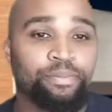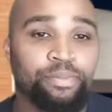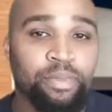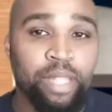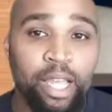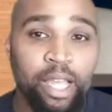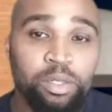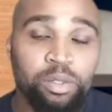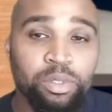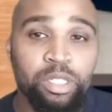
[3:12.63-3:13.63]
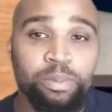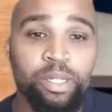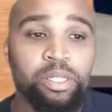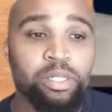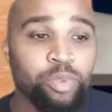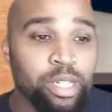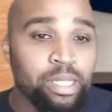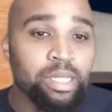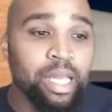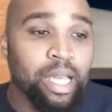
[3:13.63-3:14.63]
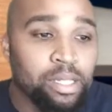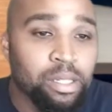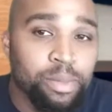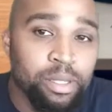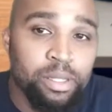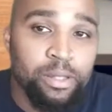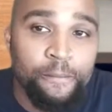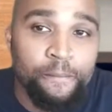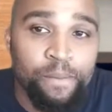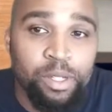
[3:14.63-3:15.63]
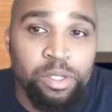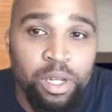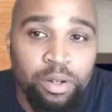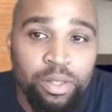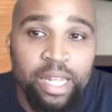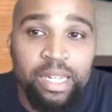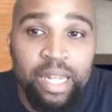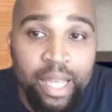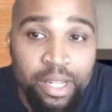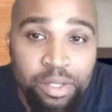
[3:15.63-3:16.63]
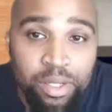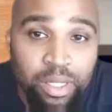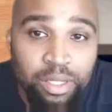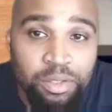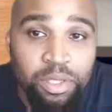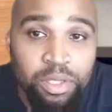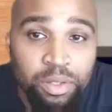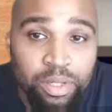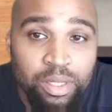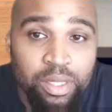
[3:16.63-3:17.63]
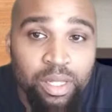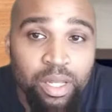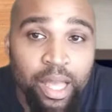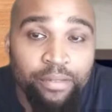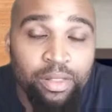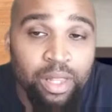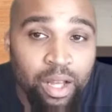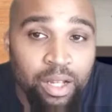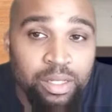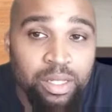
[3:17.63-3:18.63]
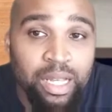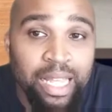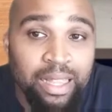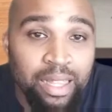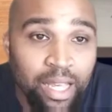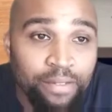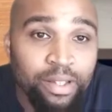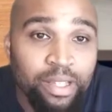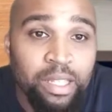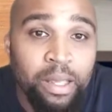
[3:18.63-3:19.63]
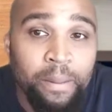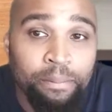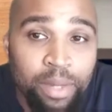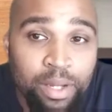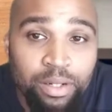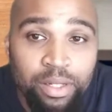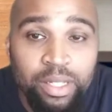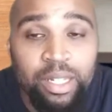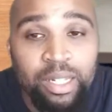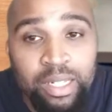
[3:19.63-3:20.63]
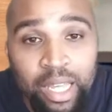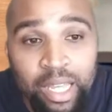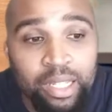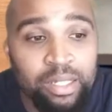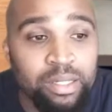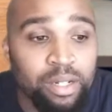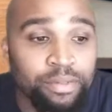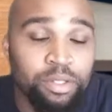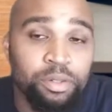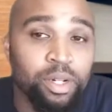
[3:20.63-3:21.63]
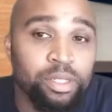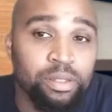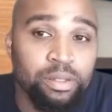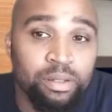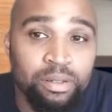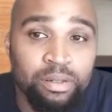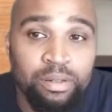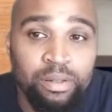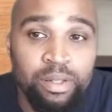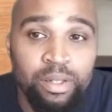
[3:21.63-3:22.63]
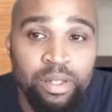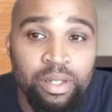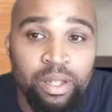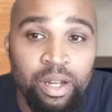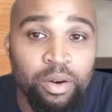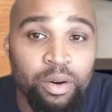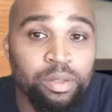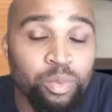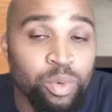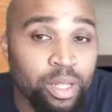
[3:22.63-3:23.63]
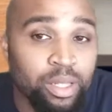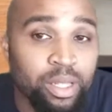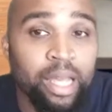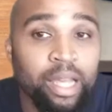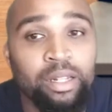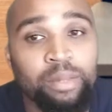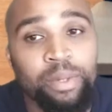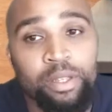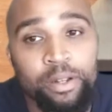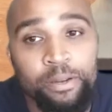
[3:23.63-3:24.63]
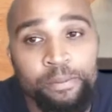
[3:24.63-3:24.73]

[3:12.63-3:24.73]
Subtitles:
Recent estimates show that nationally students have lost 11 million days of instruction across one academic year.